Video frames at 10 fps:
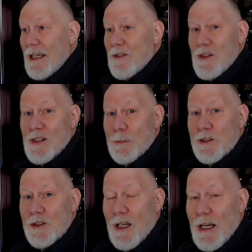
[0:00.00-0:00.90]
in the
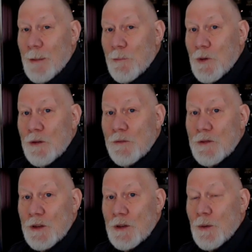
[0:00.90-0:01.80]
summertime
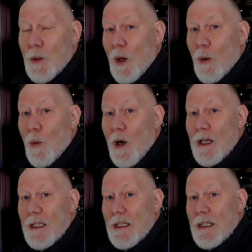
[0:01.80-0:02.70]
move to
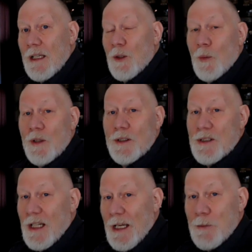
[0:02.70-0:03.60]
walking in the
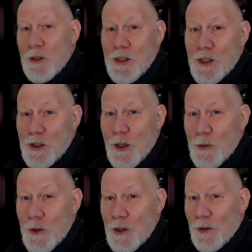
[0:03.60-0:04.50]
wintertime using
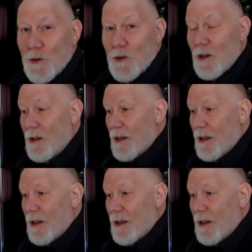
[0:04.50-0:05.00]
snowshoes?